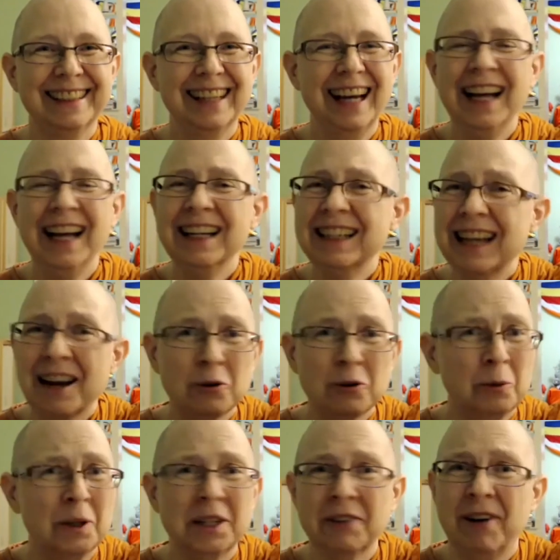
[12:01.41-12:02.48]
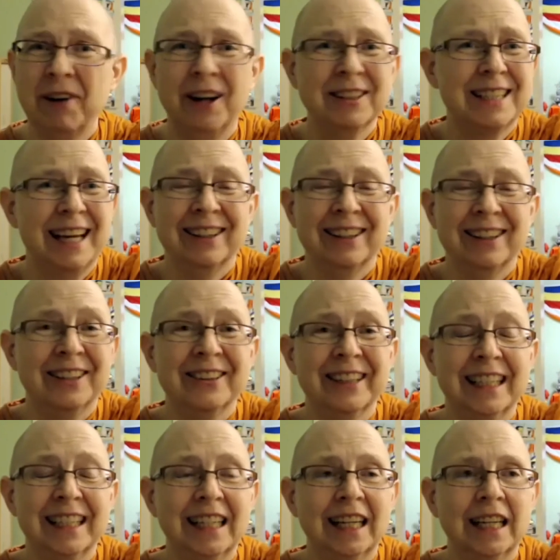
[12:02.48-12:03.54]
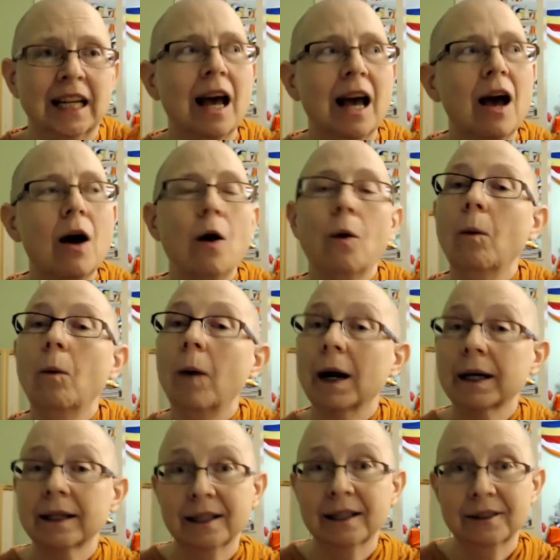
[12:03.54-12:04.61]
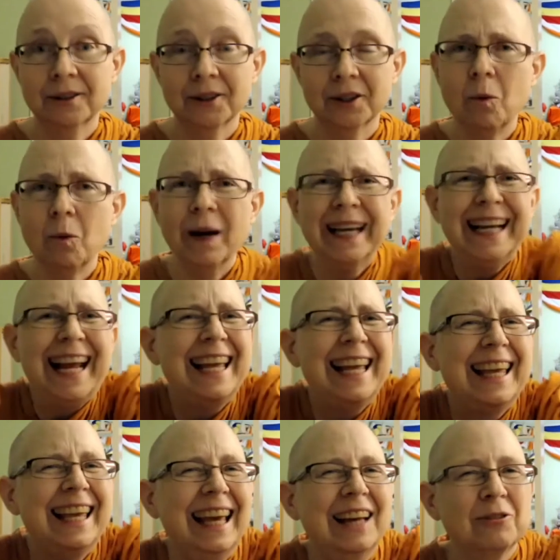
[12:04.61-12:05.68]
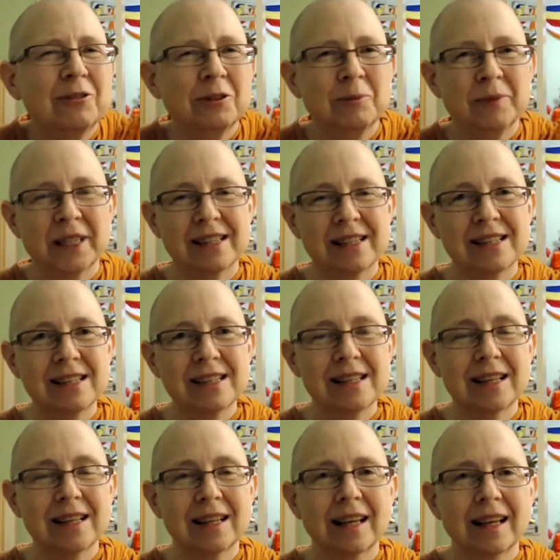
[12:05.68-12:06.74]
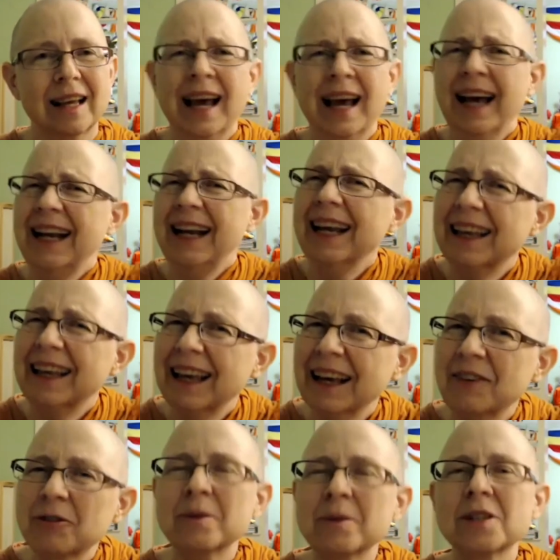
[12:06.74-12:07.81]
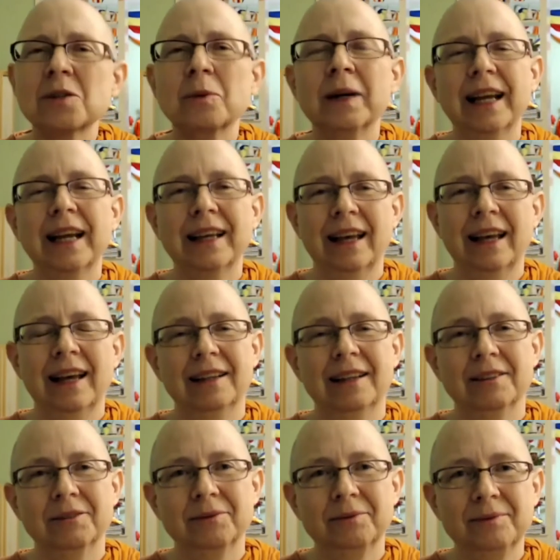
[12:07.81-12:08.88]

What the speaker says: I never want to fall down here again. What can I learn? What can I get from this? And I get from this what I can.